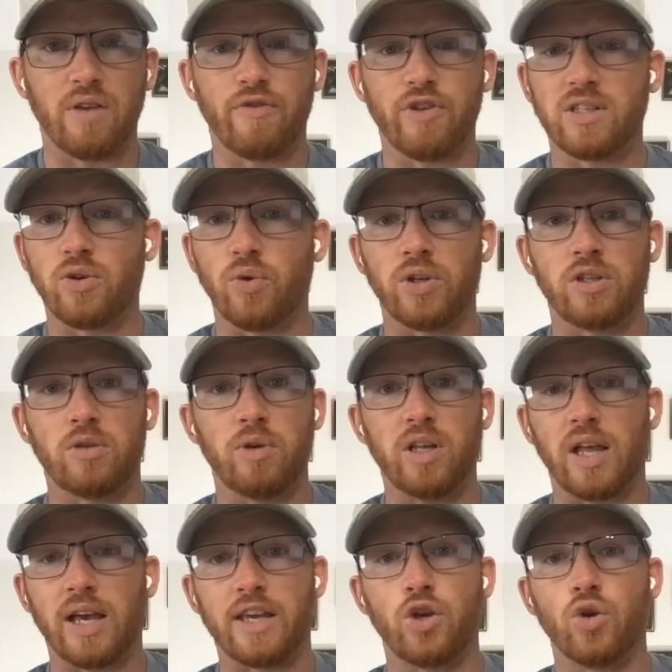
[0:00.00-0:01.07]
if it's going to be
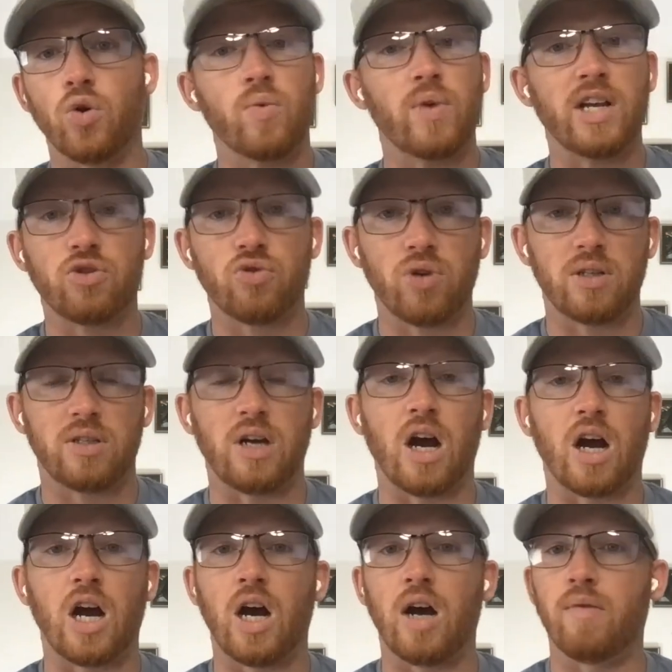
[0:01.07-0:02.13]
like
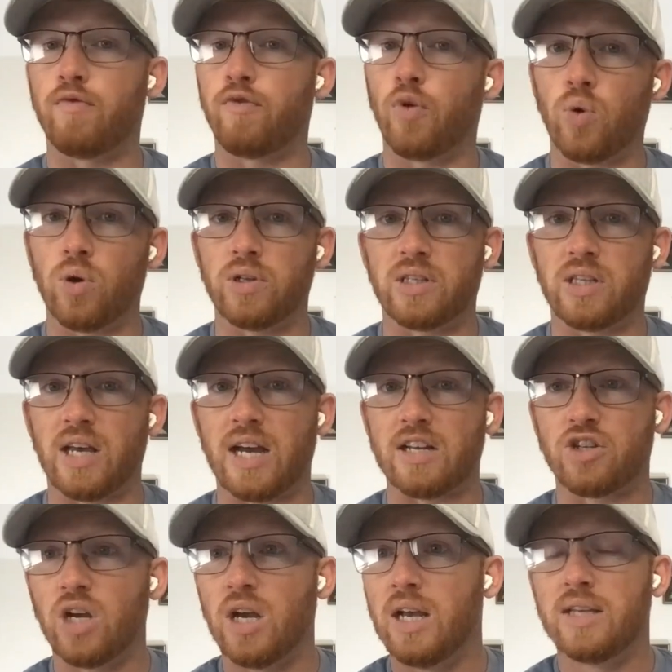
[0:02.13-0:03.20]

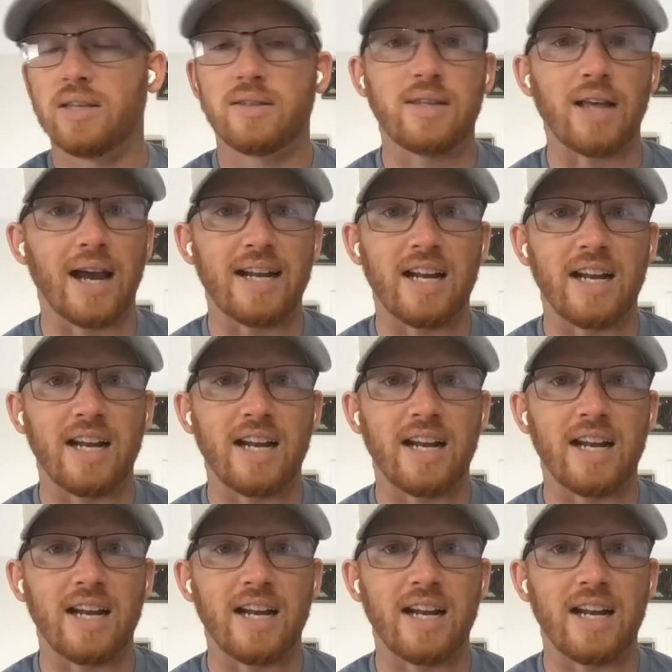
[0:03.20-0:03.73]
yourrestaurant.com/sign